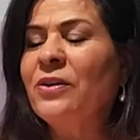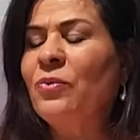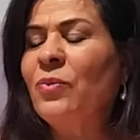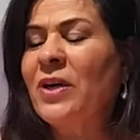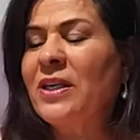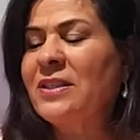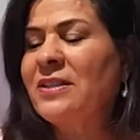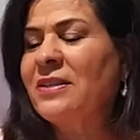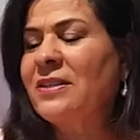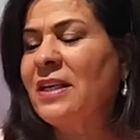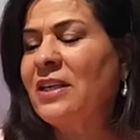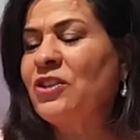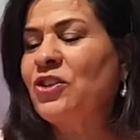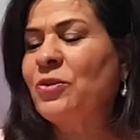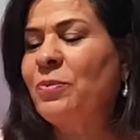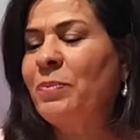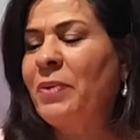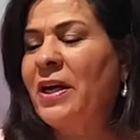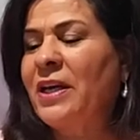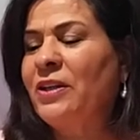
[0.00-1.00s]
what
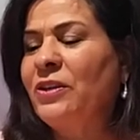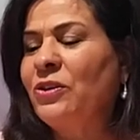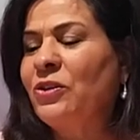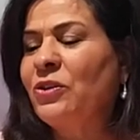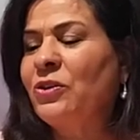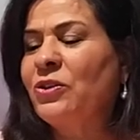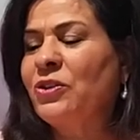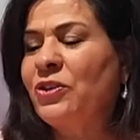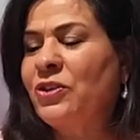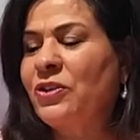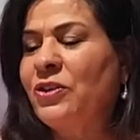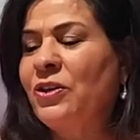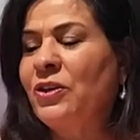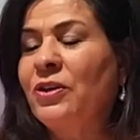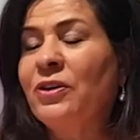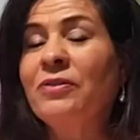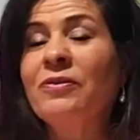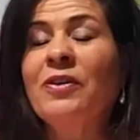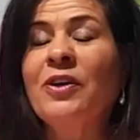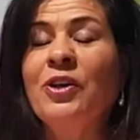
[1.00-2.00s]
such pain could
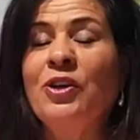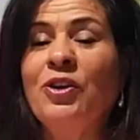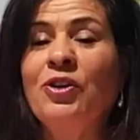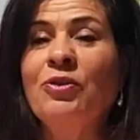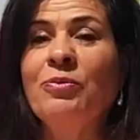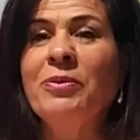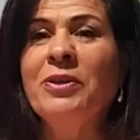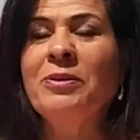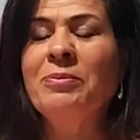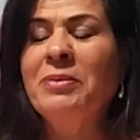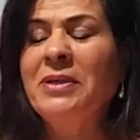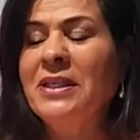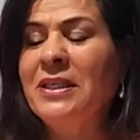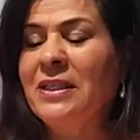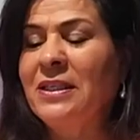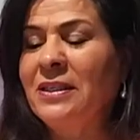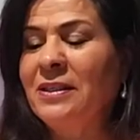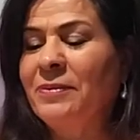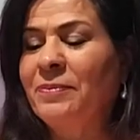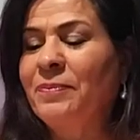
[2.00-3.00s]
serve a human
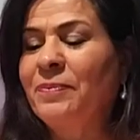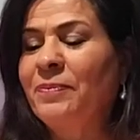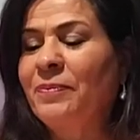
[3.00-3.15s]
being.